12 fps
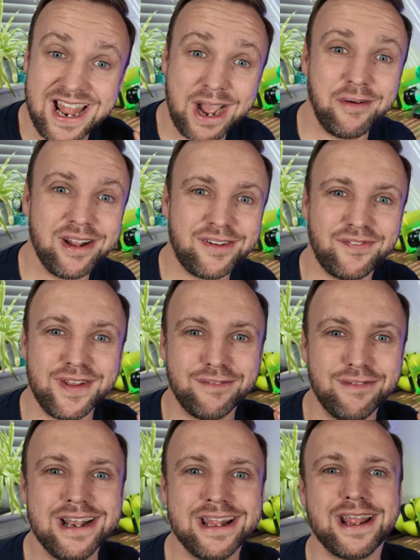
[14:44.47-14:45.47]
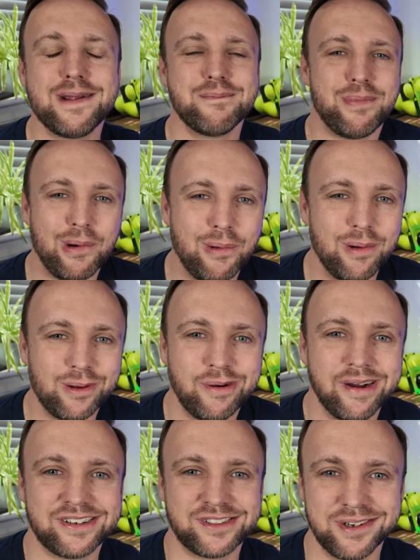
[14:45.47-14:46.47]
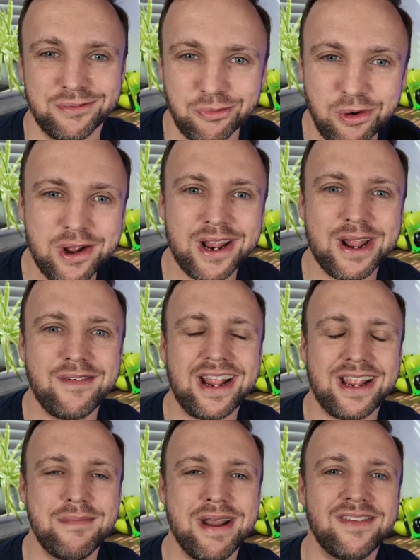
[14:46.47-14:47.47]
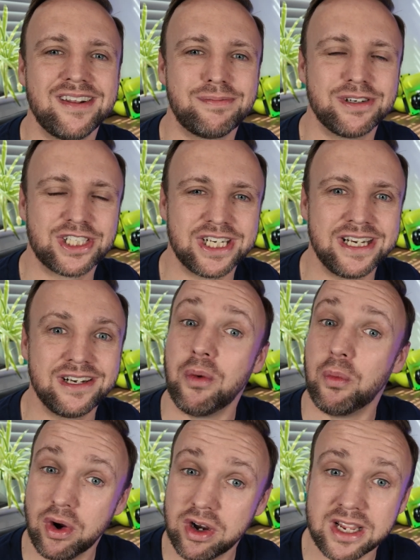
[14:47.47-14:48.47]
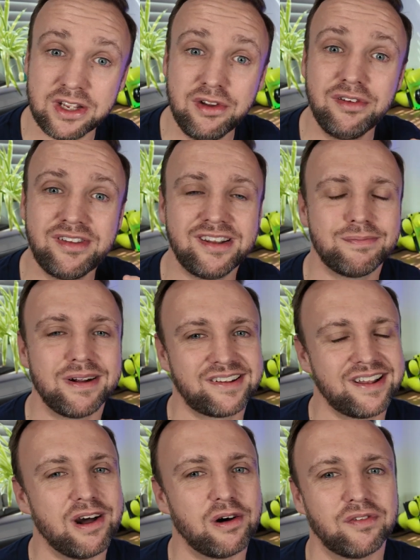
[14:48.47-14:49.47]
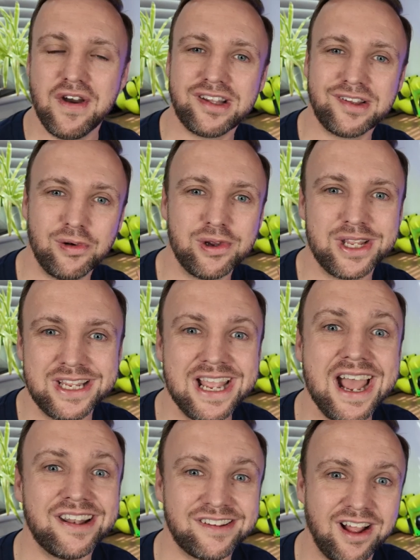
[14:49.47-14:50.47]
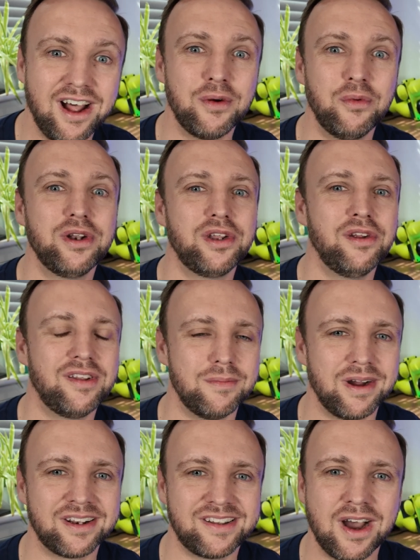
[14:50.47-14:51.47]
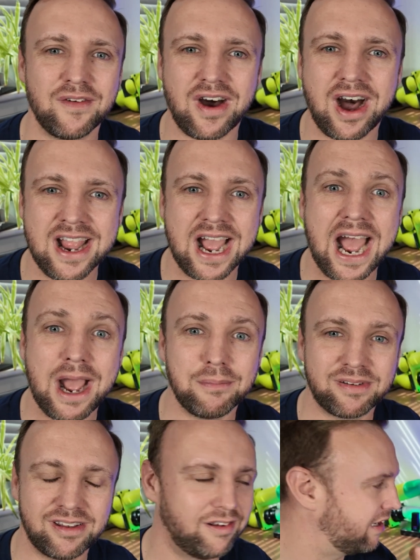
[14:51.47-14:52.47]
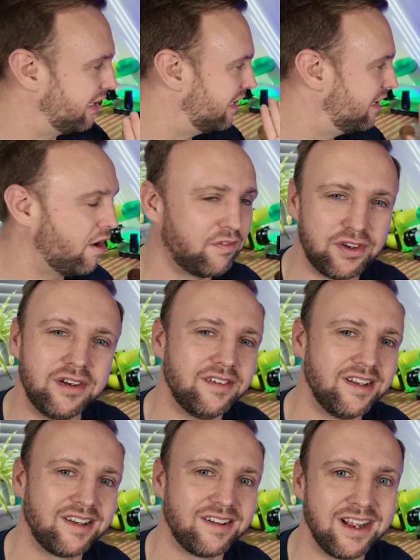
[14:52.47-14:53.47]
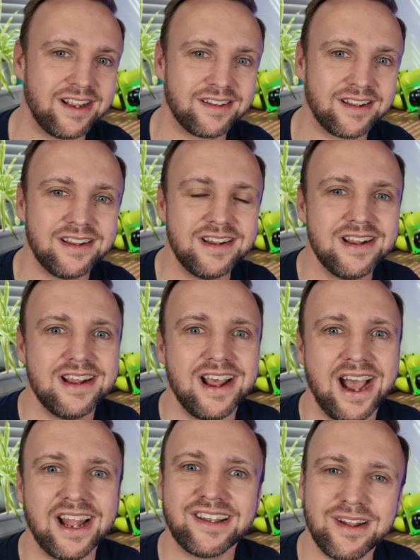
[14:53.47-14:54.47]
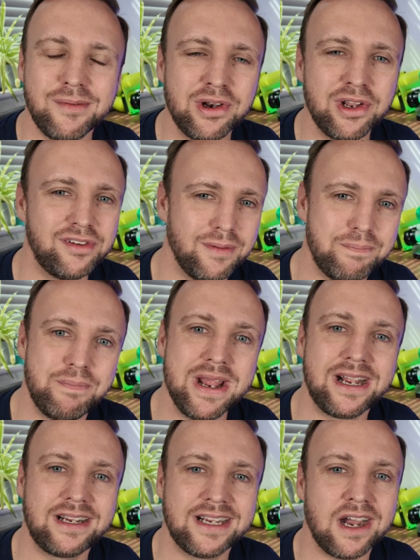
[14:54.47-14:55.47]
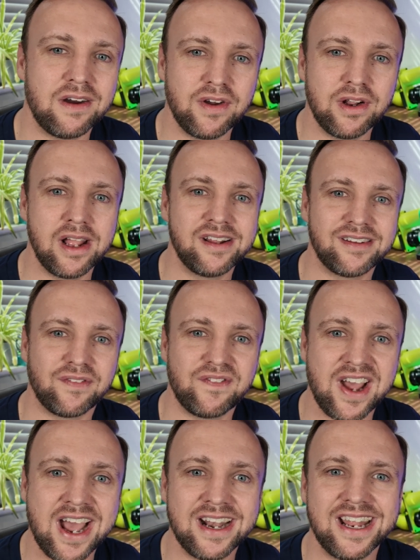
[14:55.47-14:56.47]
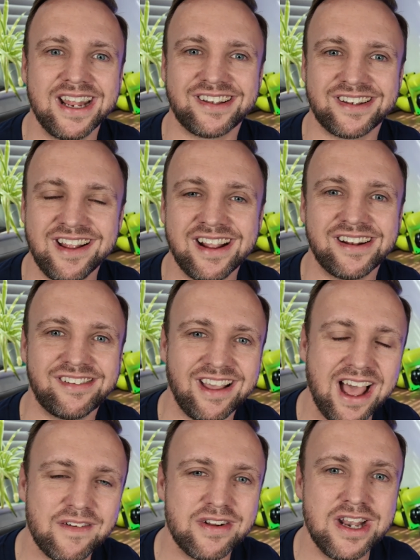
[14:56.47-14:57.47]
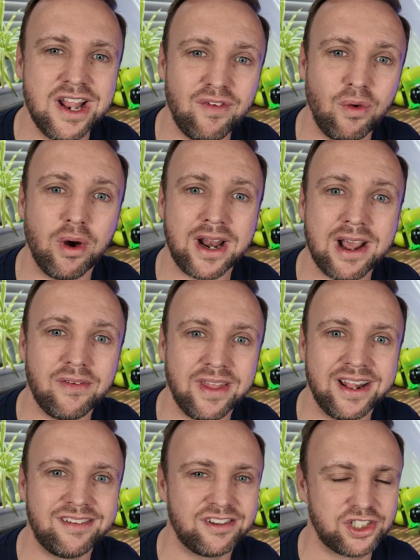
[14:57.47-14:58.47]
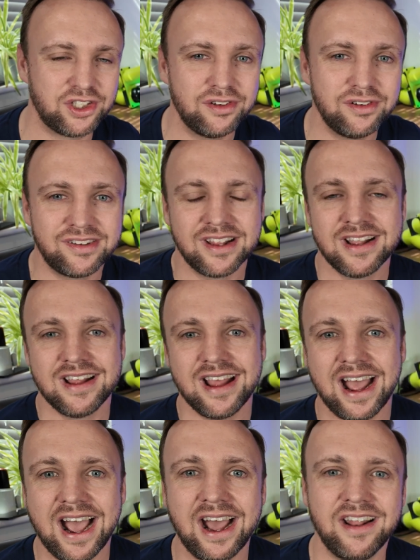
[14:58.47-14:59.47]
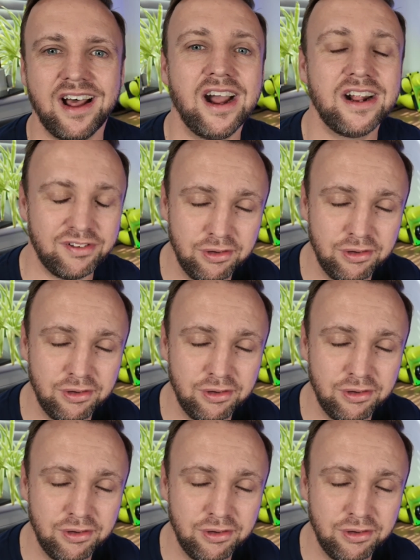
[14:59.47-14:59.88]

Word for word: Now it's for the really important question. Would I recommend this machine? Would I use this myself? First of all, yes, I would use it myself. I absolutely loved using this laser. As someone who's a big Galvo laser fan, it's nice to have another one out there to choose. And I